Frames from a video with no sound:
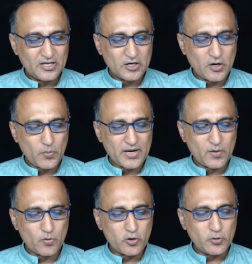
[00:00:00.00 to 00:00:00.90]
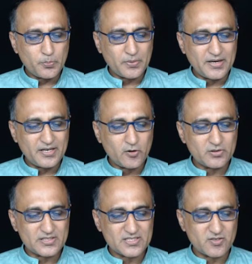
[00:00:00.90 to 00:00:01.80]
Now when I want to print
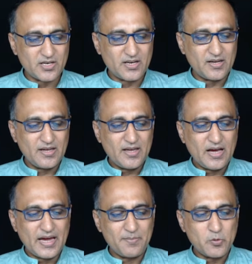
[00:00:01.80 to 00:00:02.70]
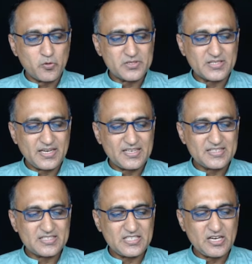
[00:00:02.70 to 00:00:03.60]
out the string, I am going to say
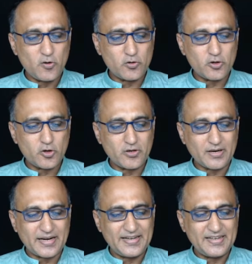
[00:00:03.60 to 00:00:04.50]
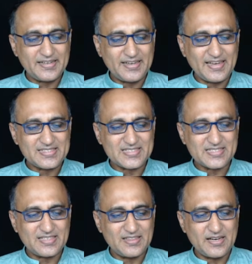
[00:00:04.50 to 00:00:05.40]
cout.write
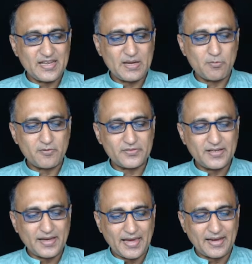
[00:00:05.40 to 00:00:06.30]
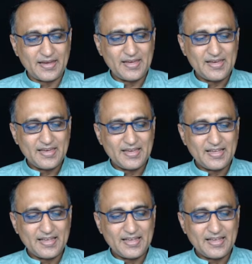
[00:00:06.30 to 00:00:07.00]
yes, the name of the array.